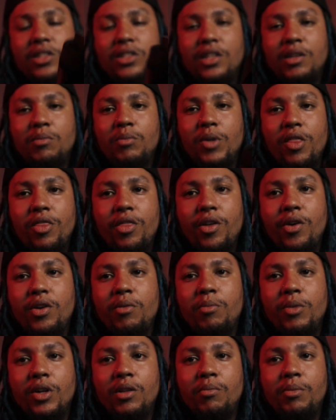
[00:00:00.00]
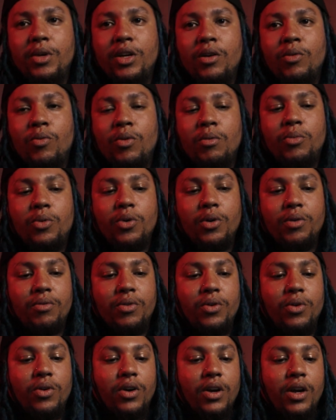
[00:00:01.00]
Sigma 30mm
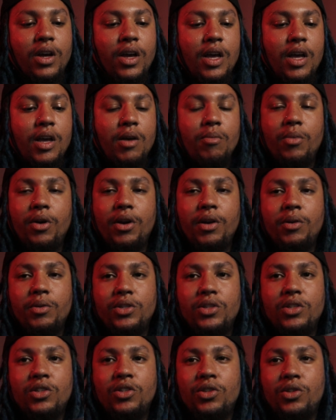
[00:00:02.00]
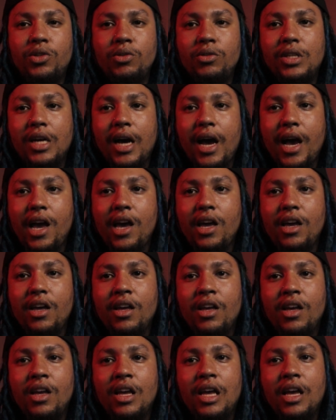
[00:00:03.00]
1.4, but it was just too tight
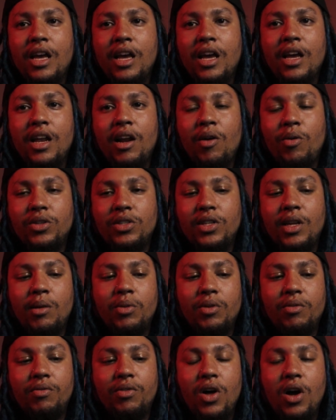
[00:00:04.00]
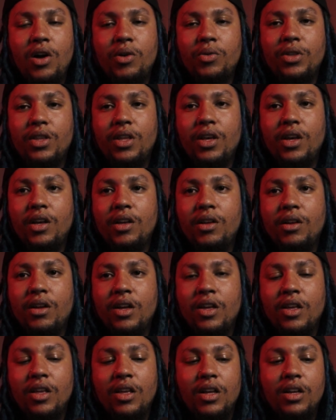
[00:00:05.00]
and I wasn't able to vlog with it.
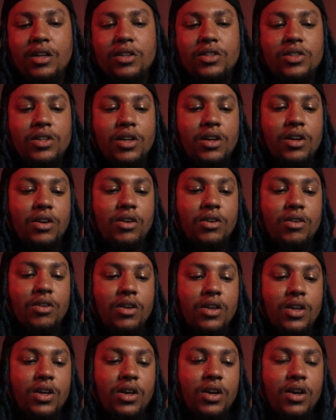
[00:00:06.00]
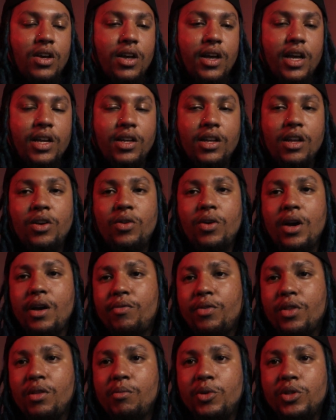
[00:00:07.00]
So it did
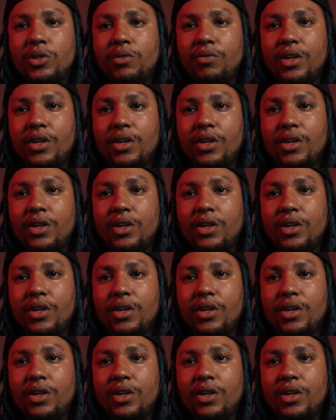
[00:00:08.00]
great for the music